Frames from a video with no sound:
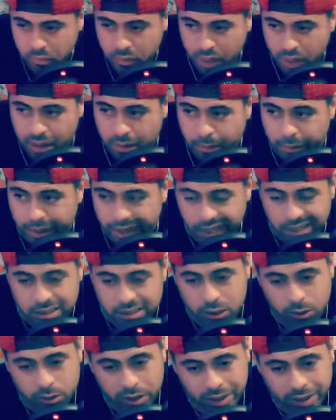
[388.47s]
But yeah,
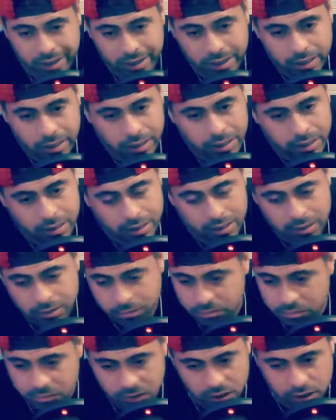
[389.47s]
so
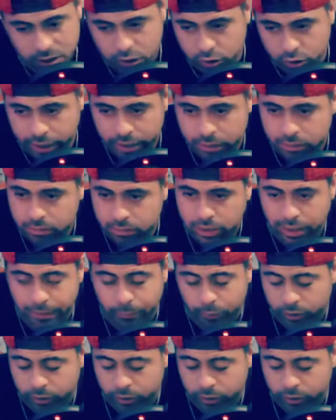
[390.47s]
it's great. The keyboard is